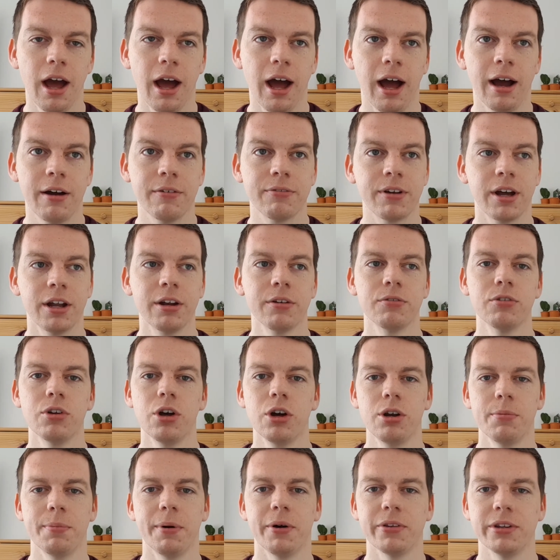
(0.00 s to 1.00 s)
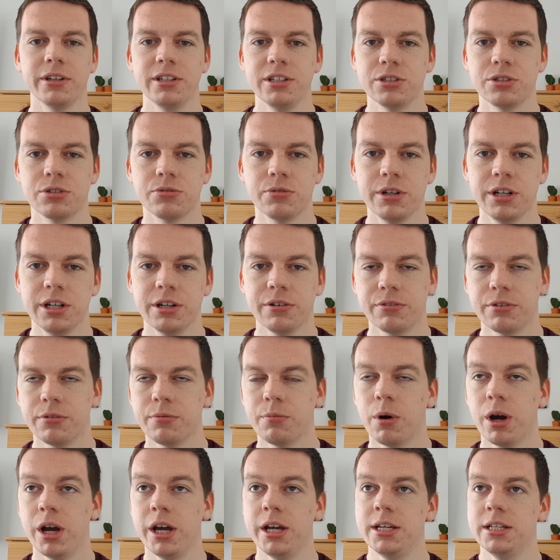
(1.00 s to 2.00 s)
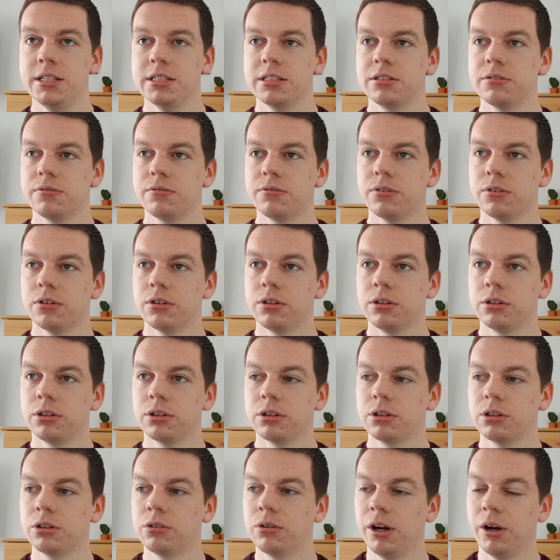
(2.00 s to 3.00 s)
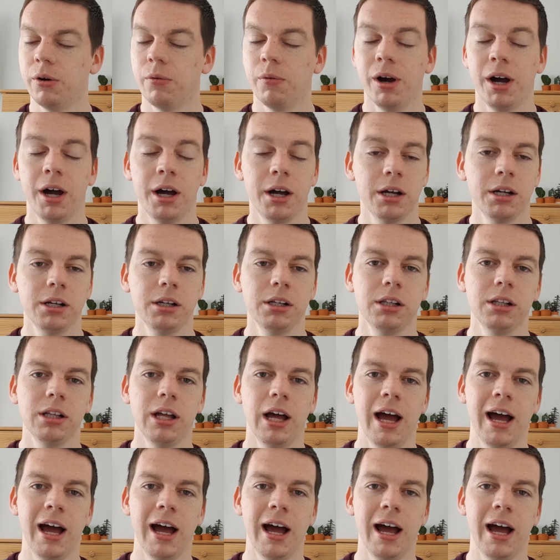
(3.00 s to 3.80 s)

I've kind of known about these 3 different ways for quite a while,